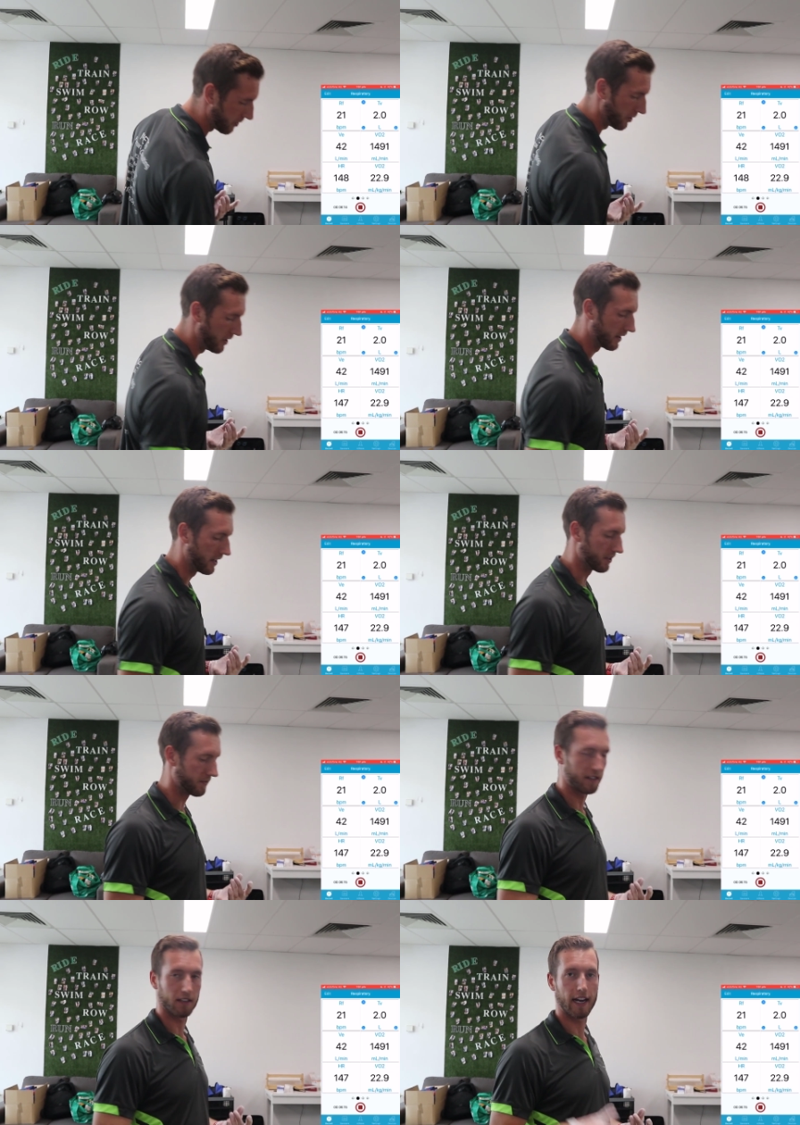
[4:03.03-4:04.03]
30 liters
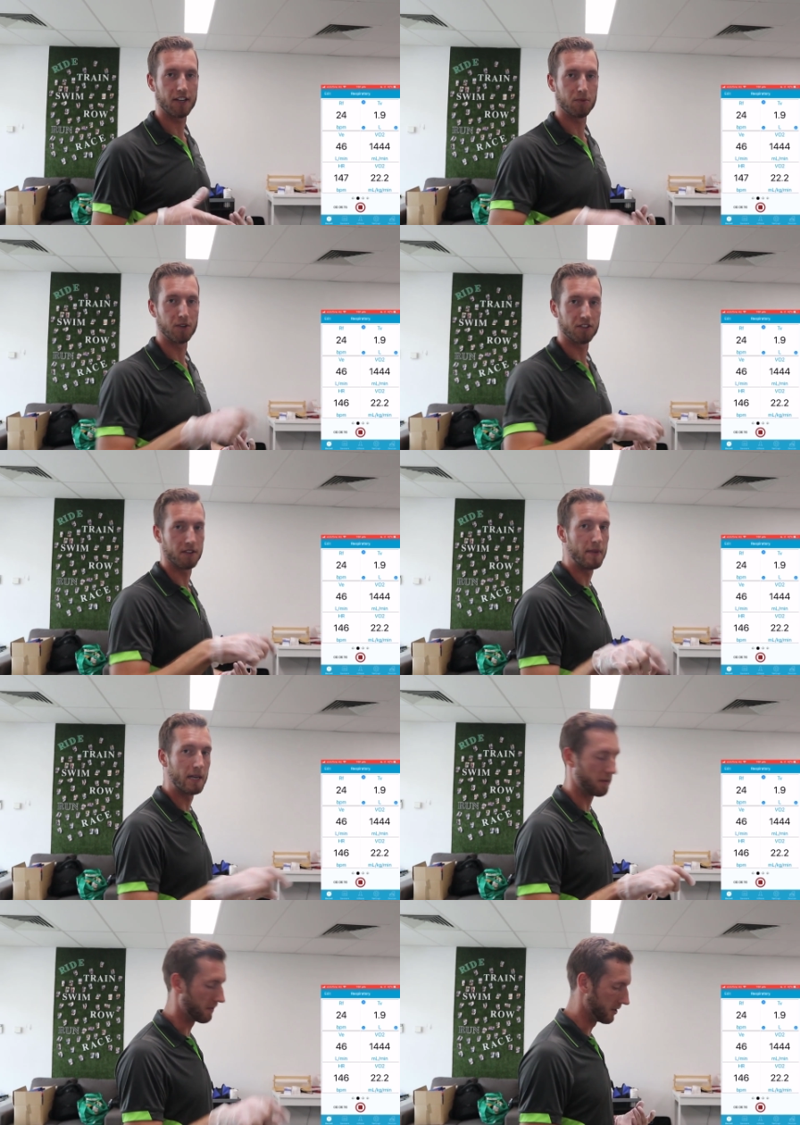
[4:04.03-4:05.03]
of ventilation, which is the
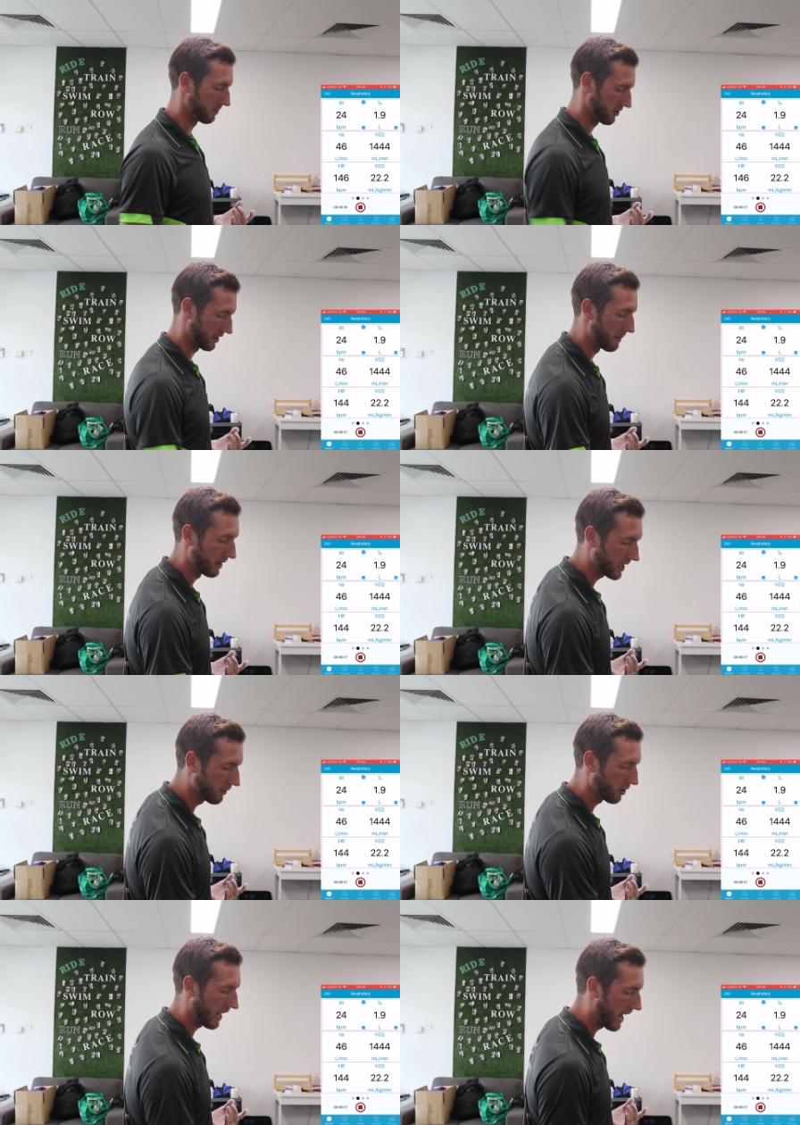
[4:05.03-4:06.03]
minimum for this machine. But let's
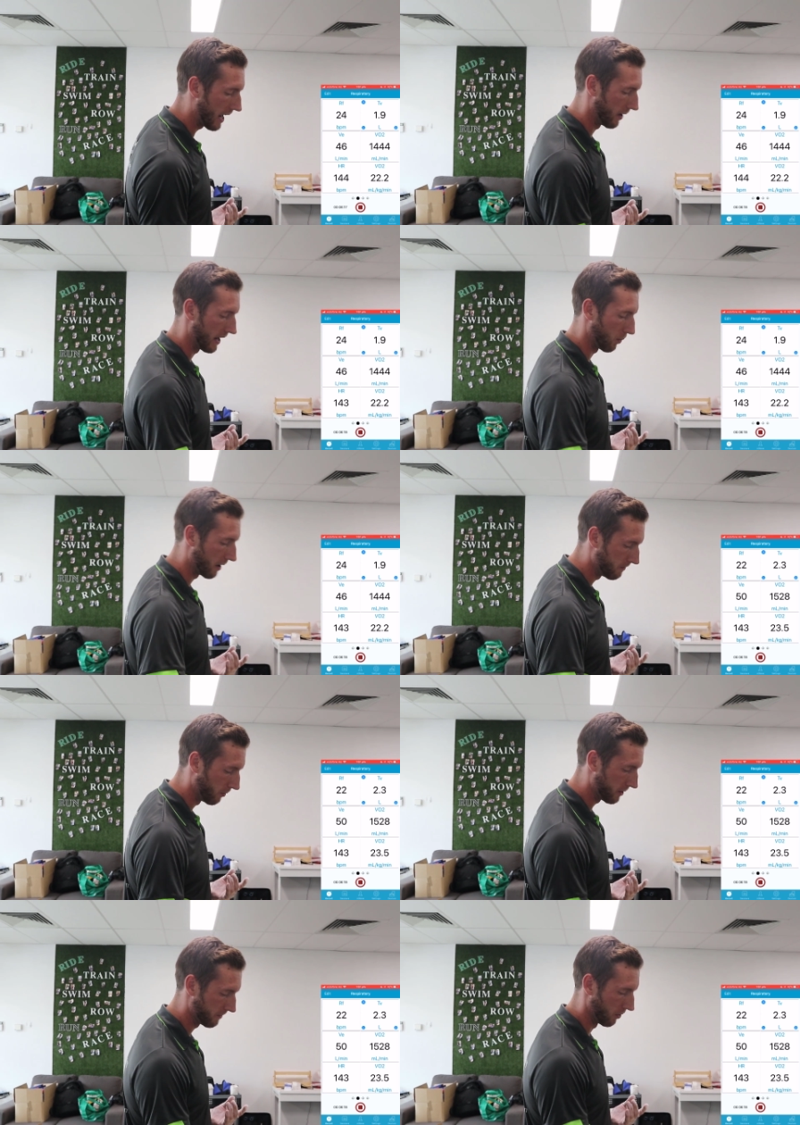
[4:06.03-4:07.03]
have a look at heart rate,
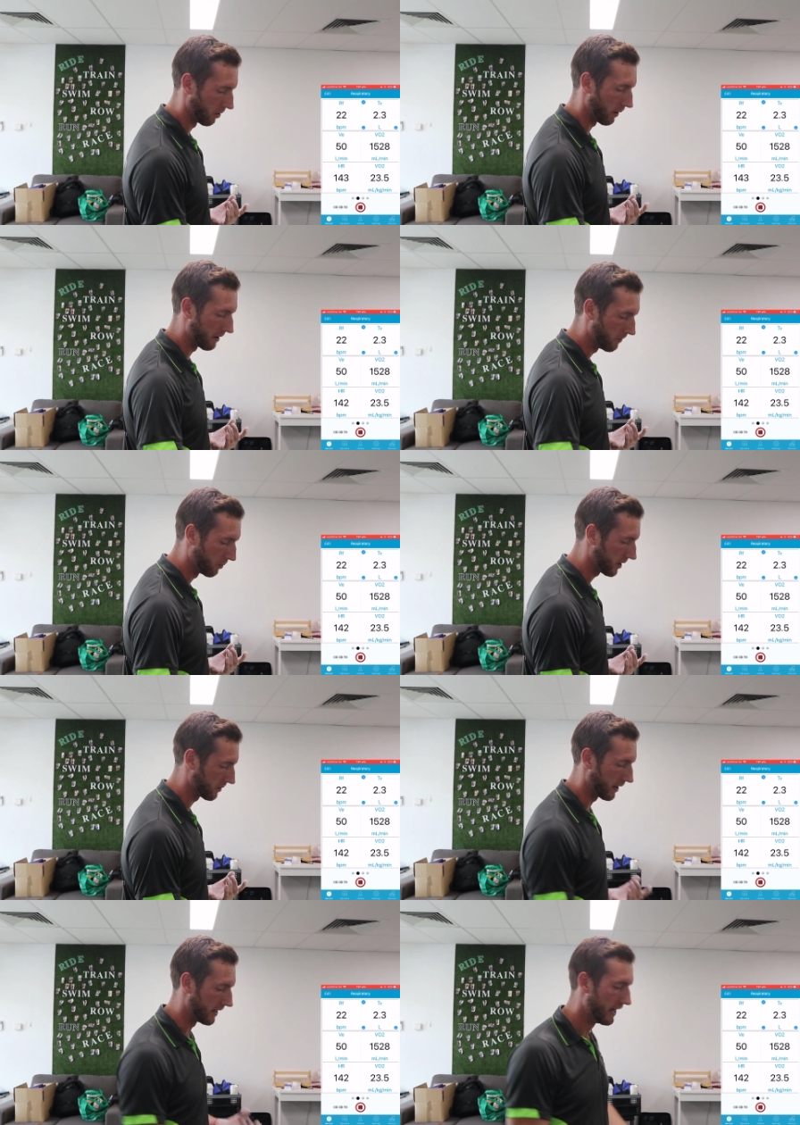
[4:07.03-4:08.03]
144,
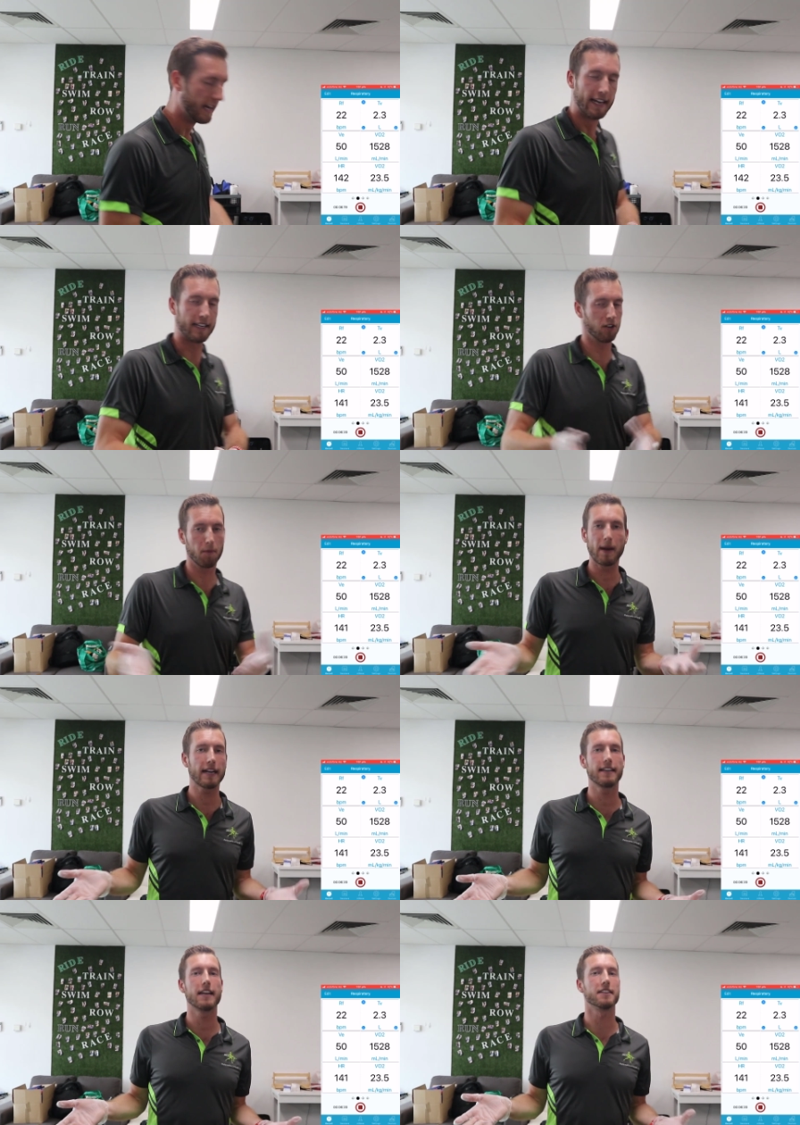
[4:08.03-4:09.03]
143. He's not
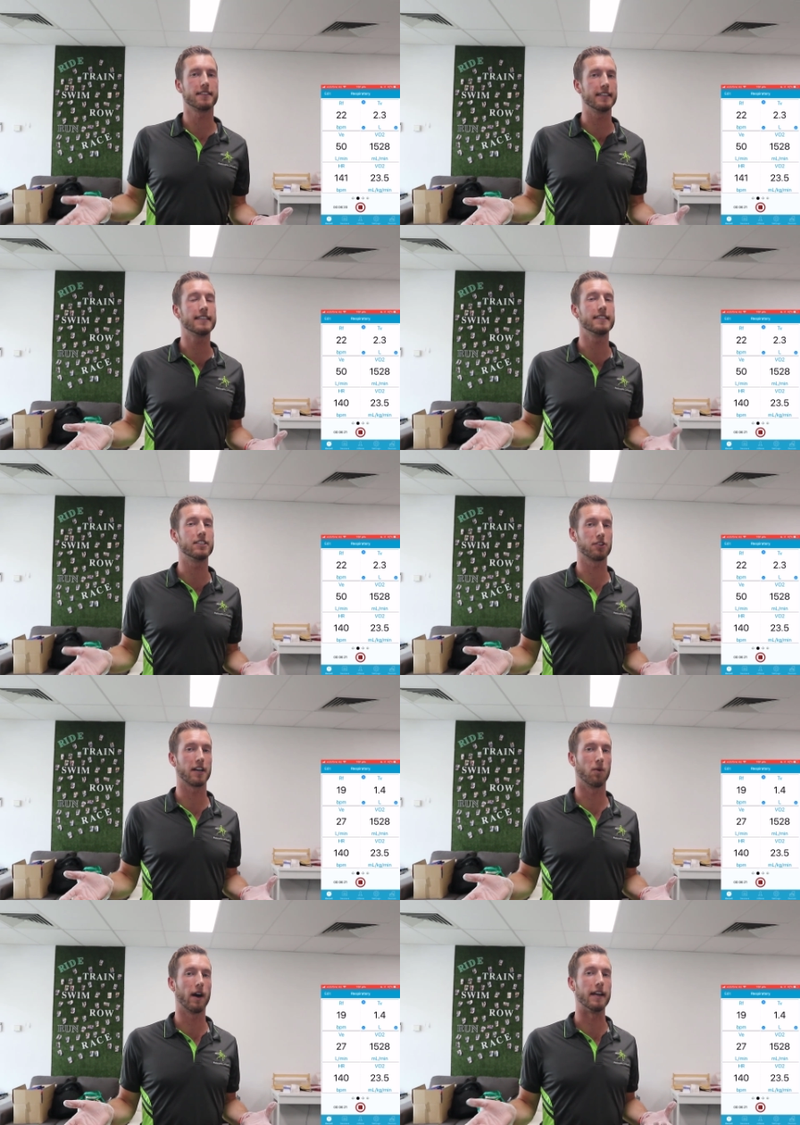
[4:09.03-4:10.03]
back down to 60
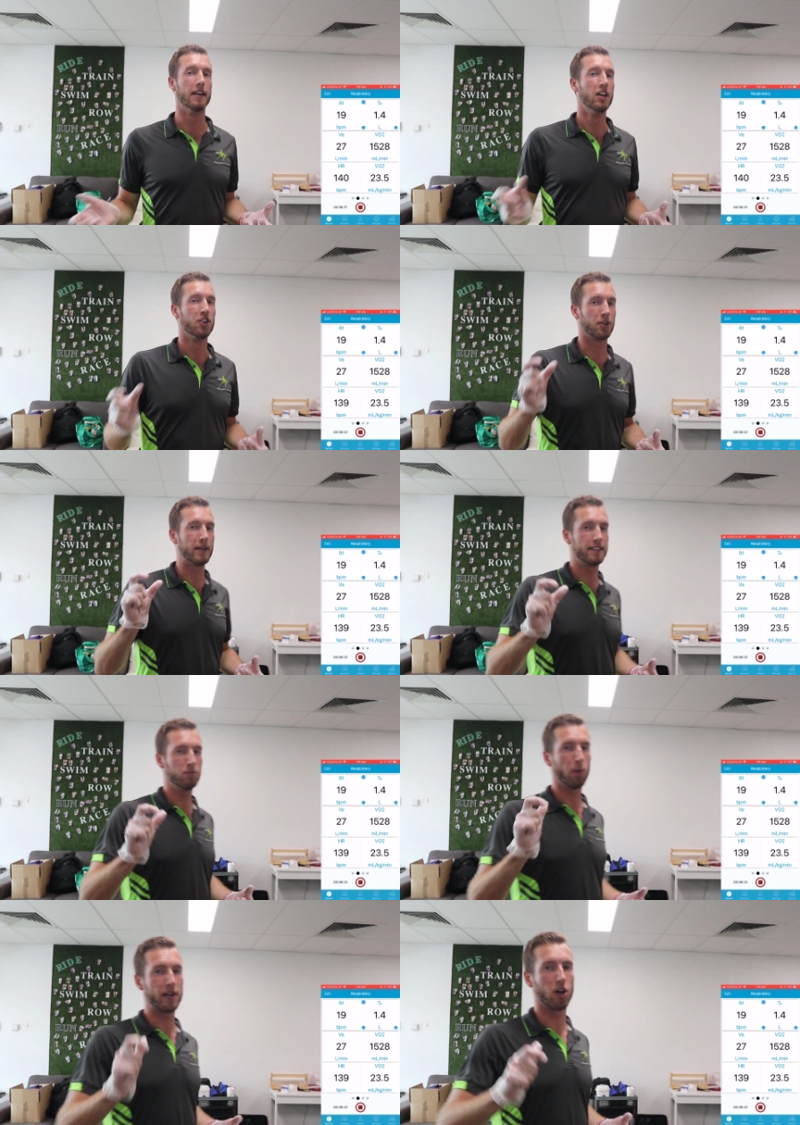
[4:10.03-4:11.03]
straight away. So he's
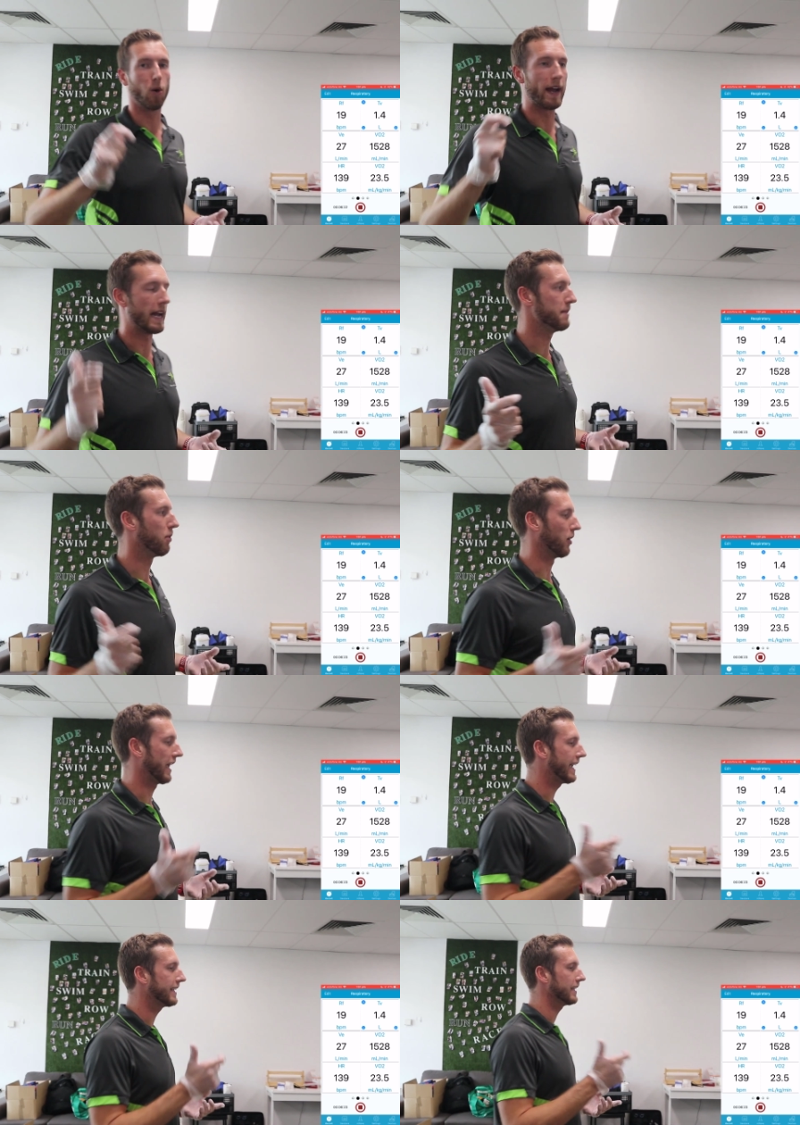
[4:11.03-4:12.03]
in what we call
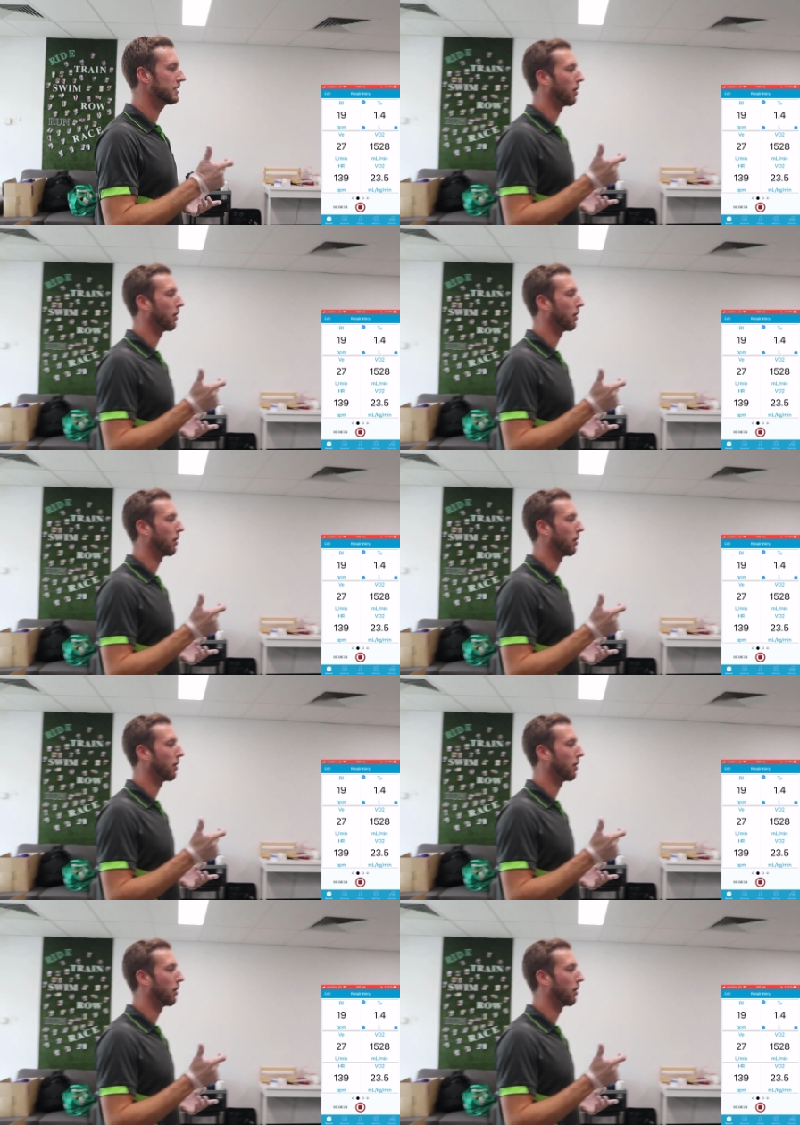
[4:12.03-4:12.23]
EPOC, excess